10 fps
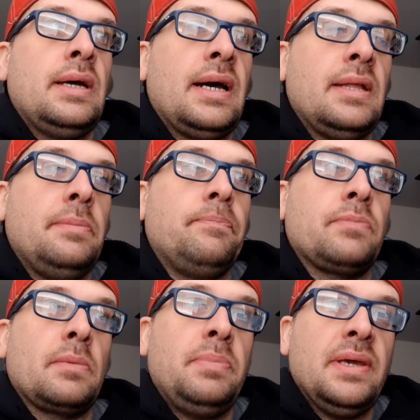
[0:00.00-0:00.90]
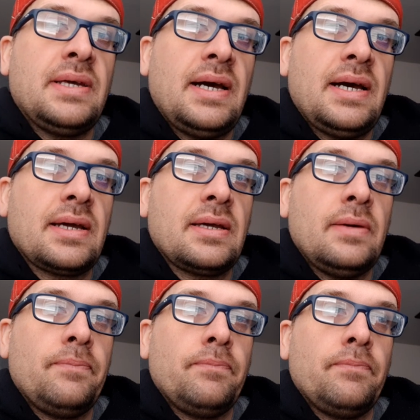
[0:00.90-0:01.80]
on Peacock
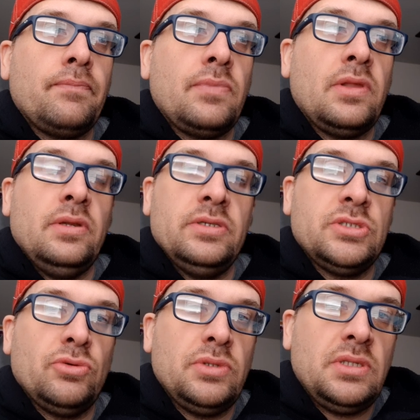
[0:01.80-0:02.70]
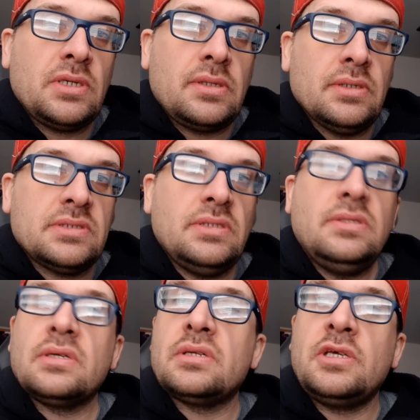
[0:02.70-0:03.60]
that is ridiculous, and
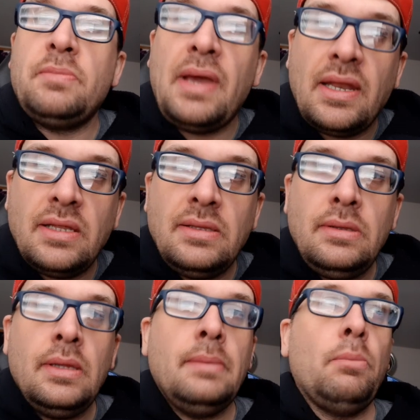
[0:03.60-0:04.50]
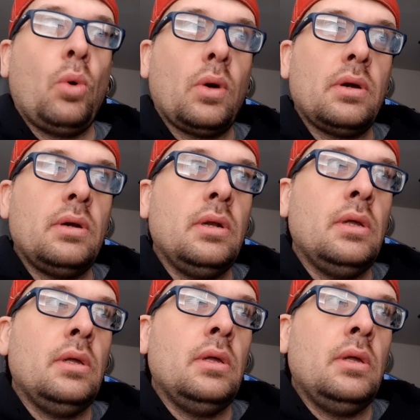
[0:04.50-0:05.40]
they're gonna keep adding more
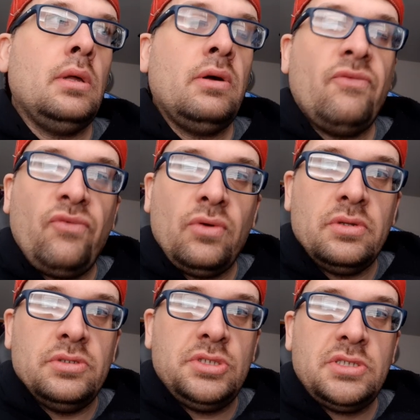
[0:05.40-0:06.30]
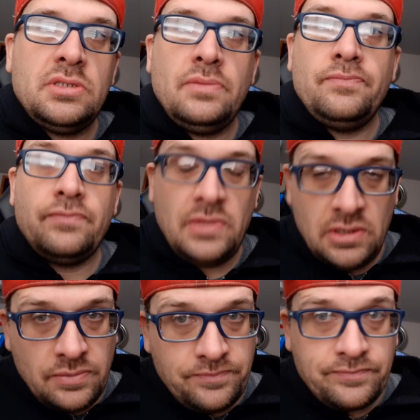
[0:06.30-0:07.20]
footage. You
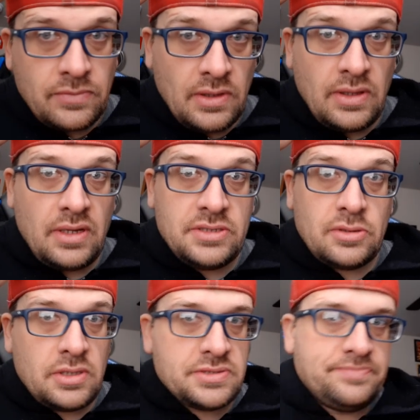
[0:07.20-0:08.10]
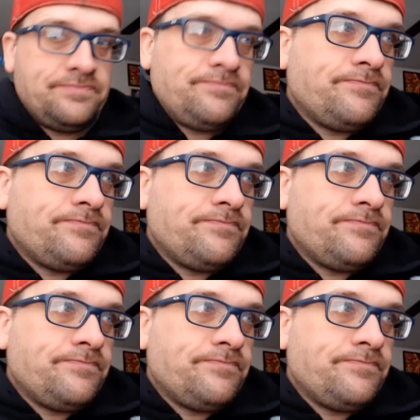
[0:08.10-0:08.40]
know, that is awesome.